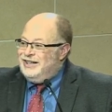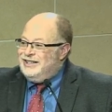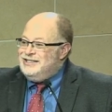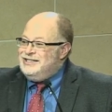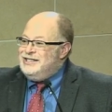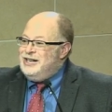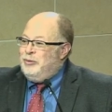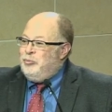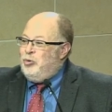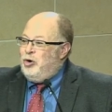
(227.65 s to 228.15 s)
in
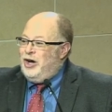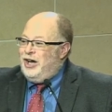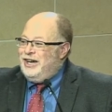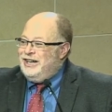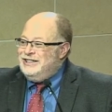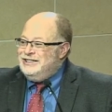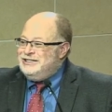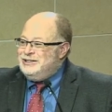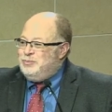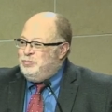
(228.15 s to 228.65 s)
some
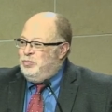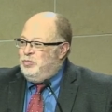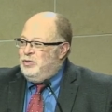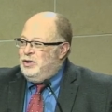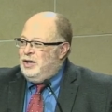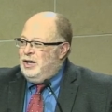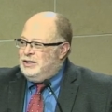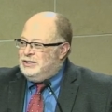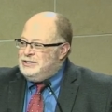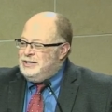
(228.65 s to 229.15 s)
ways,
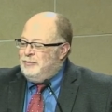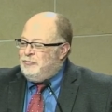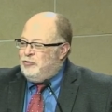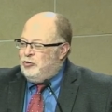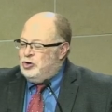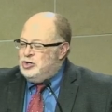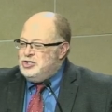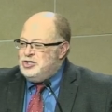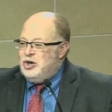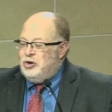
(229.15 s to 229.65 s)
except
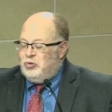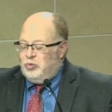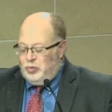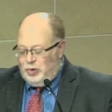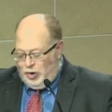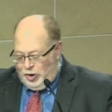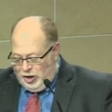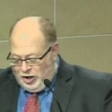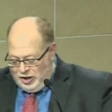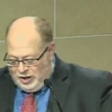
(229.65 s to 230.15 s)
for his own
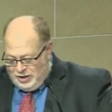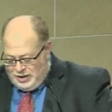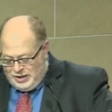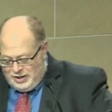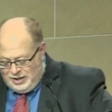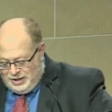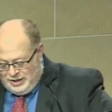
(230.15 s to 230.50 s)
work,